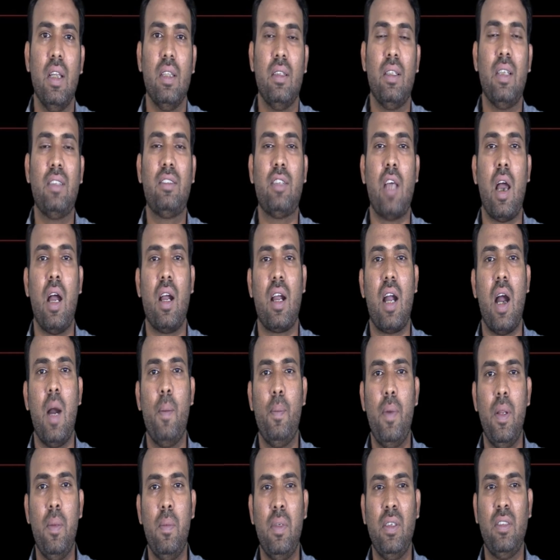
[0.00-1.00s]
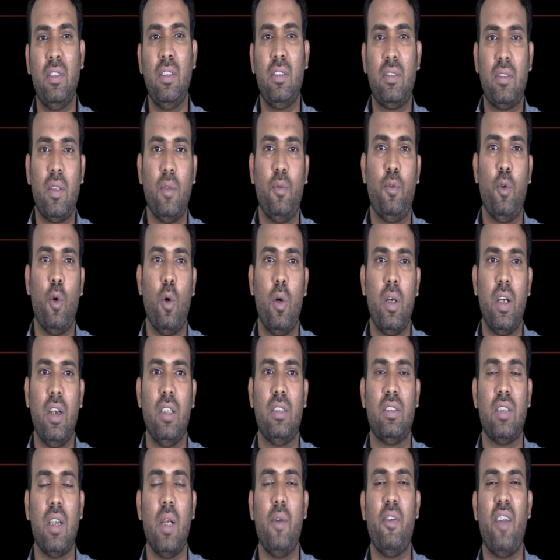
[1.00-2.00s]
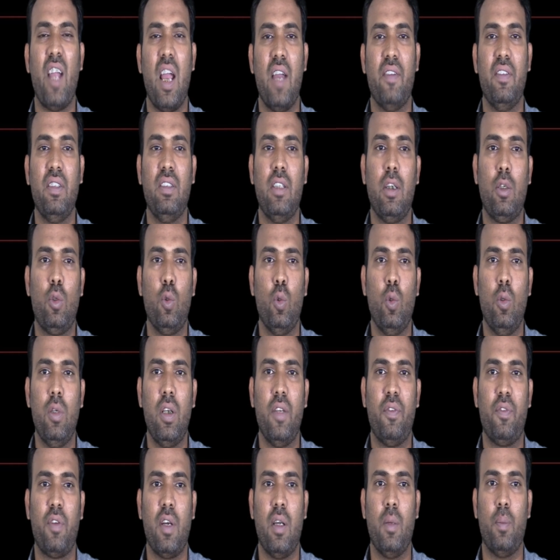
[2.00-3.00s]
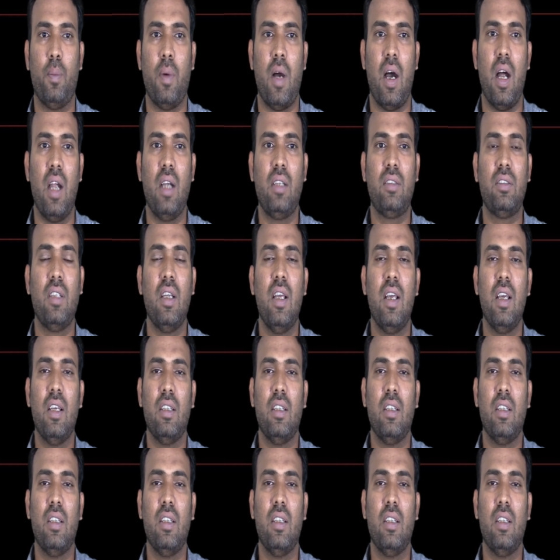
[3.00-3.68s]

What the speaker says: That's our complement system 4 itself having the 2 different parts.